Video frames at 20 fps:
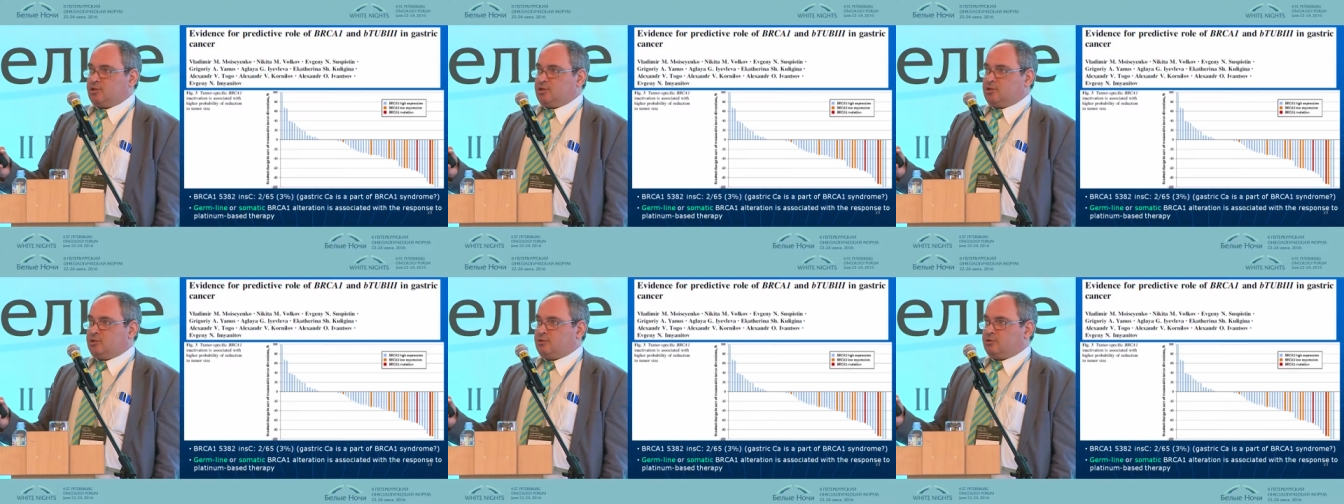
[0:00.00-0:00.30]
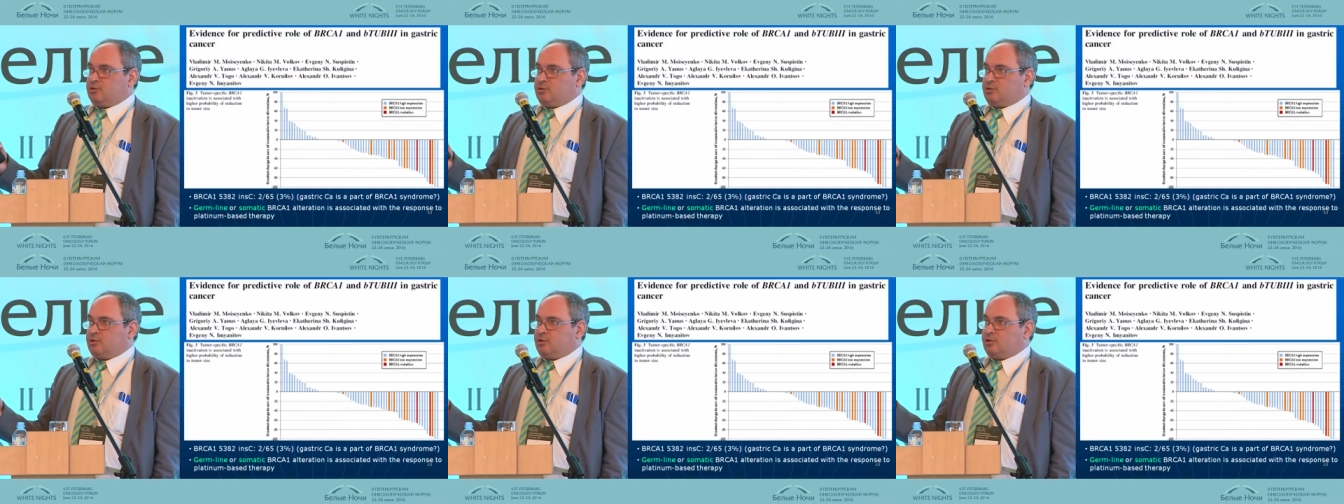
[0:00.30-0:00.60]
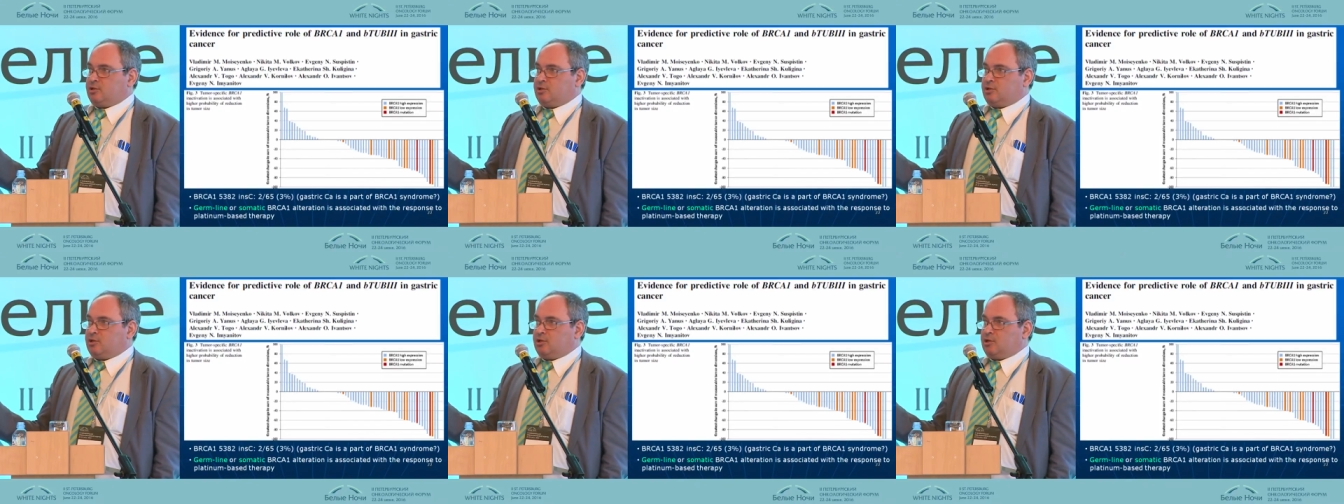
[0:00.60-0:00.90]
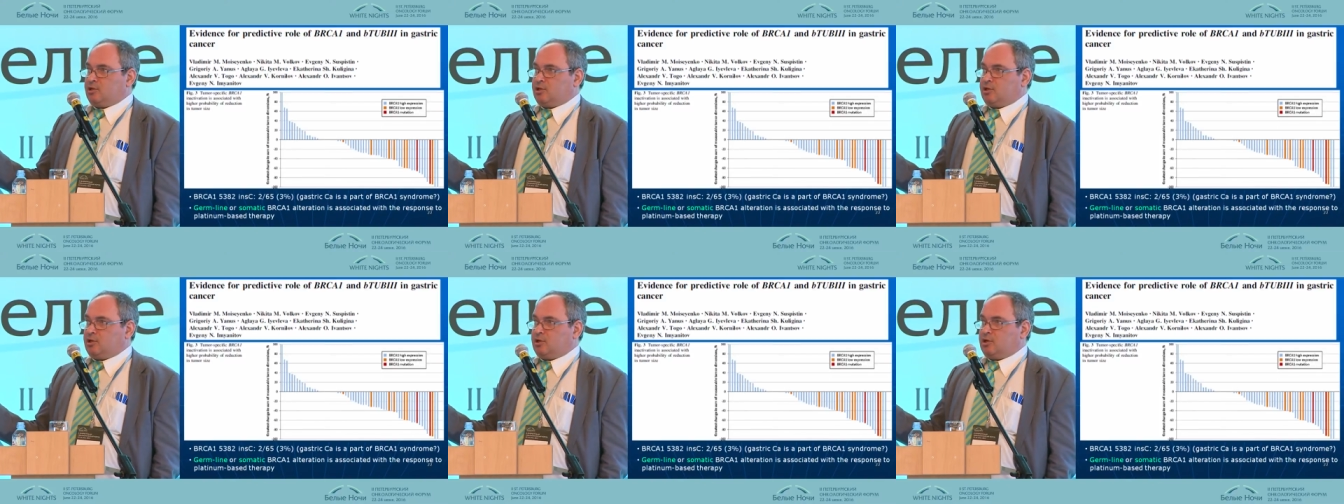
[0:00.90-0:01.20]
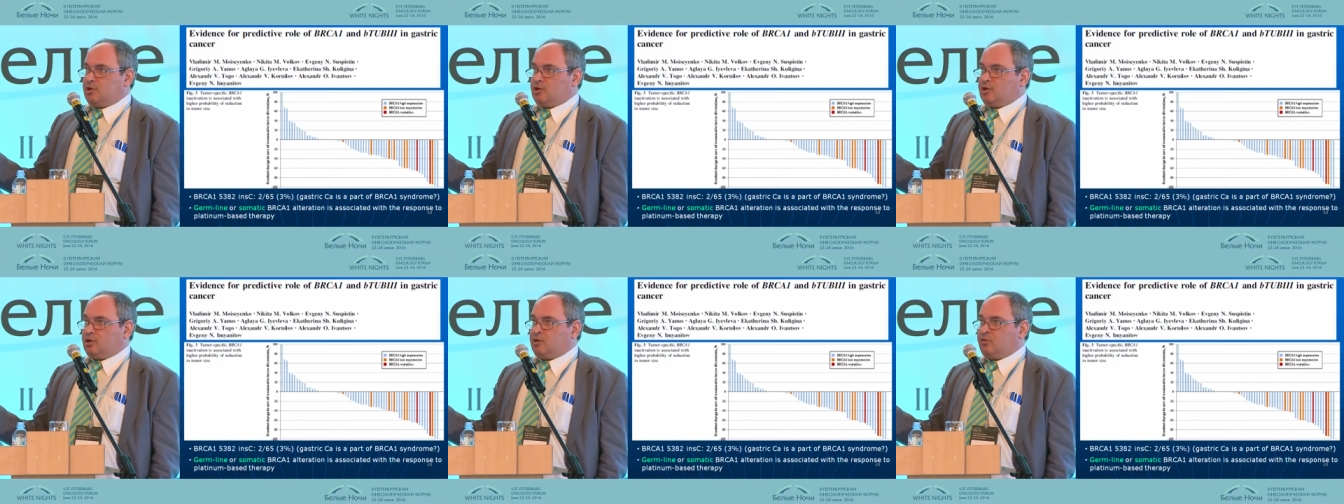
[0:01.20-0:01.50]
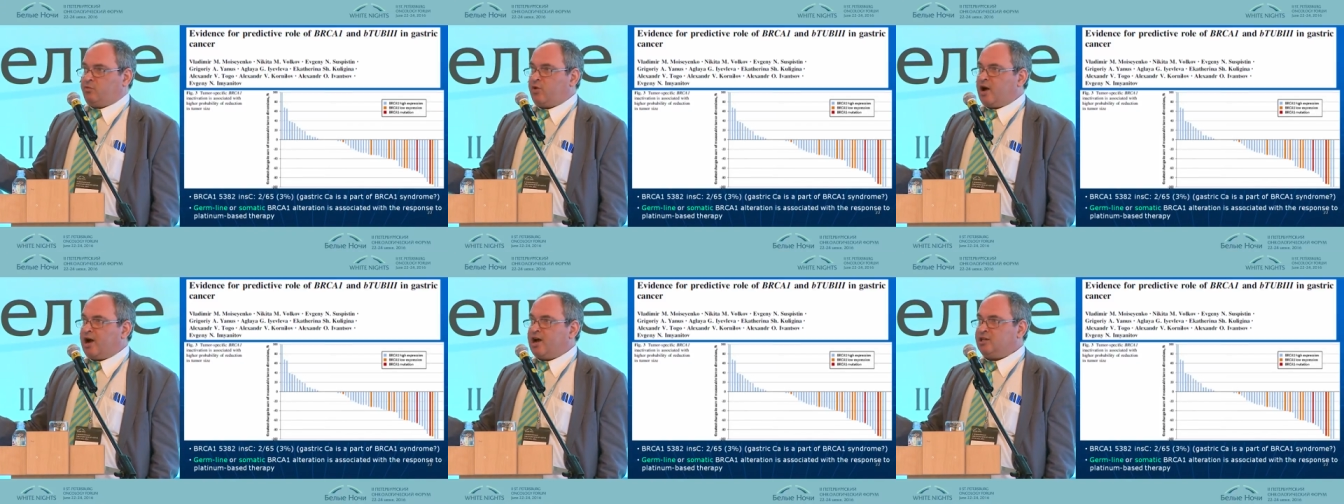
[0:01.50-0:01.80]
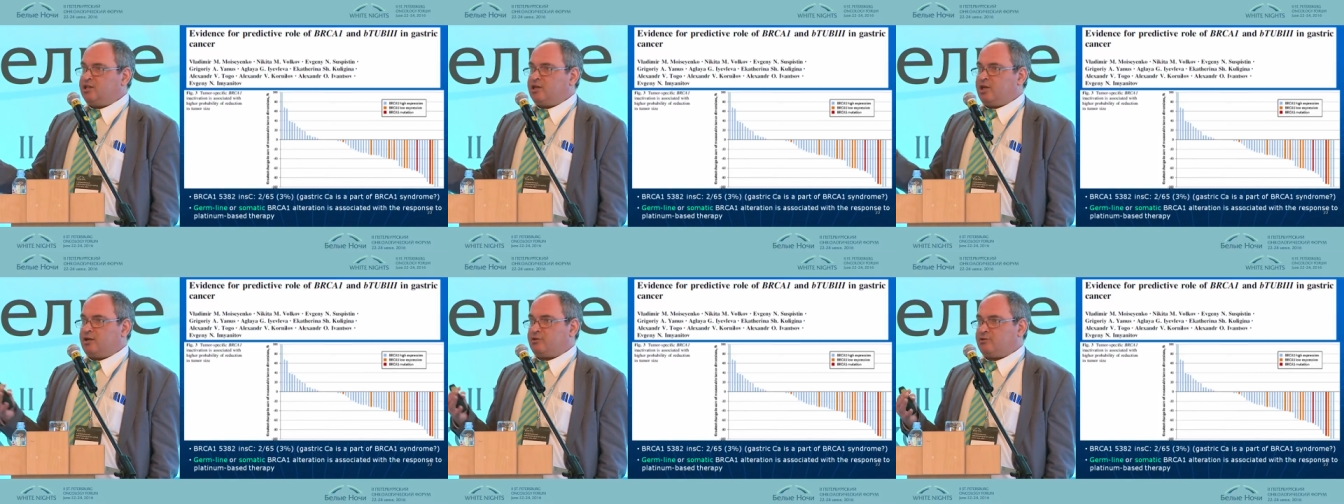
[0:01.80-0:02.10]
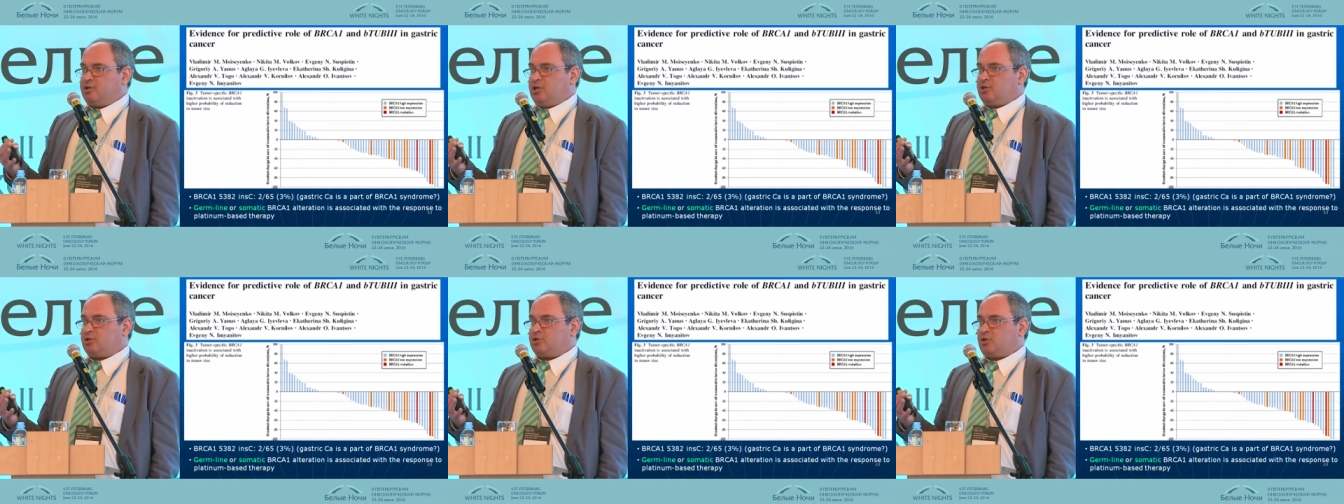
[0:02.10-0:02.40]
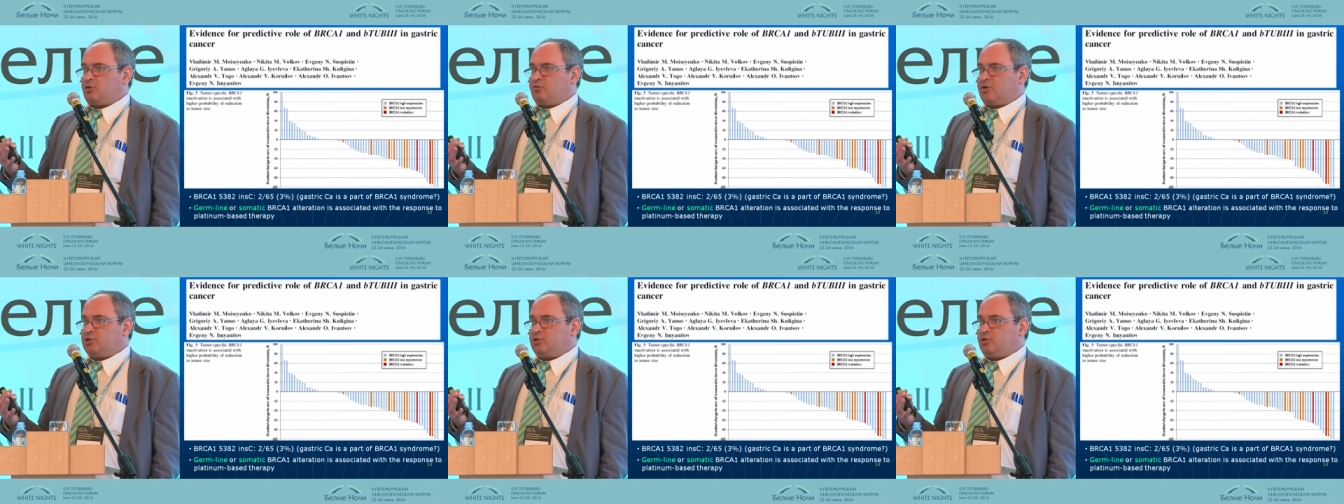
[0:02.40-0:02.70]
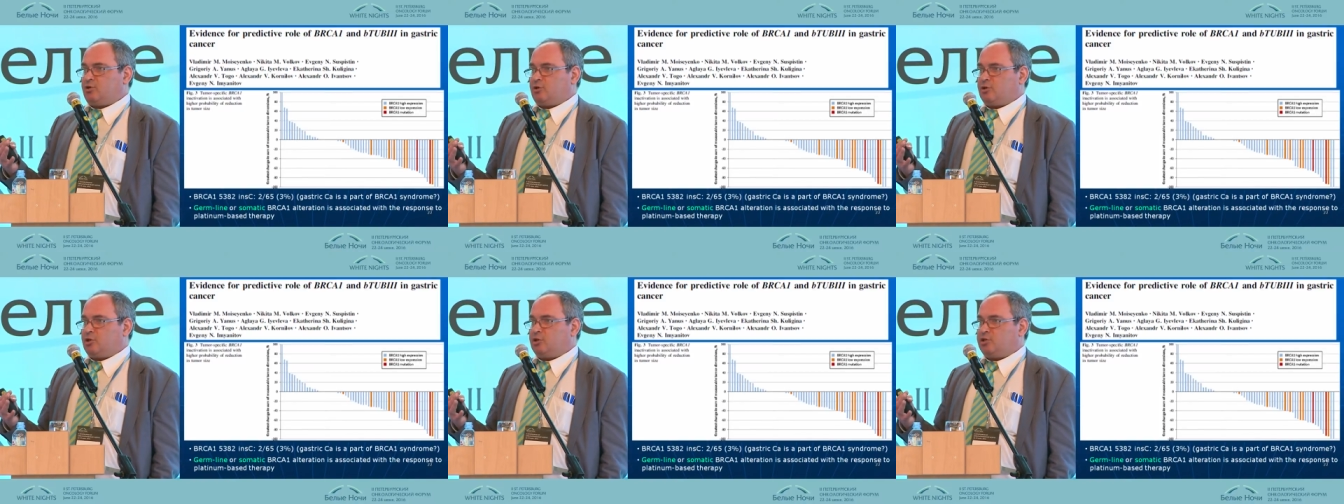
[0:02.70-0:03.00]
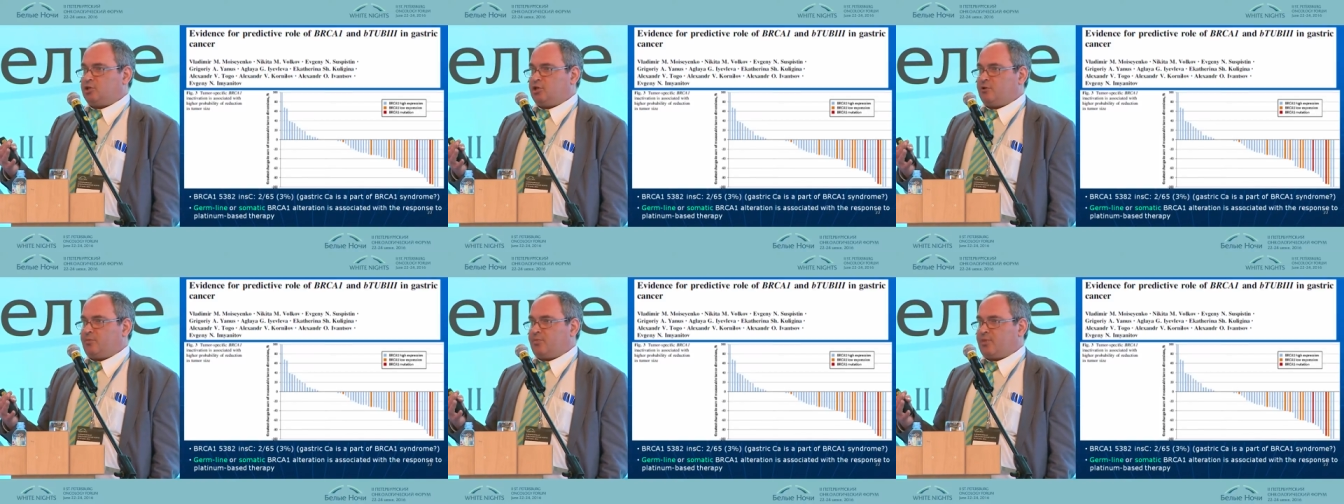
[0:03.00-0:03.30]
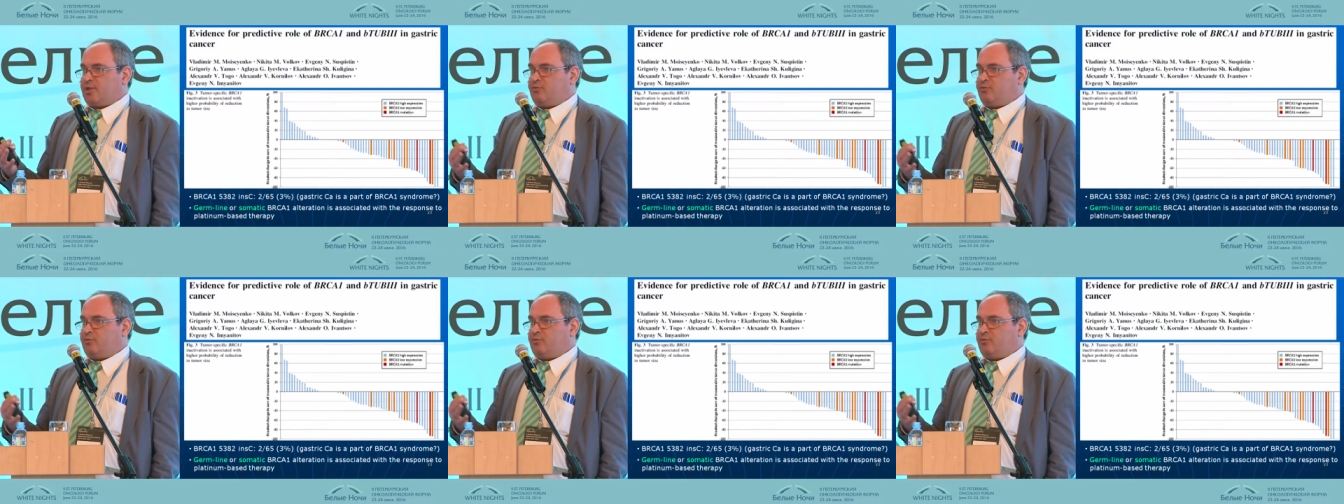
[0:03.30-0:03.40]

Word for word: to wide areas of oncology.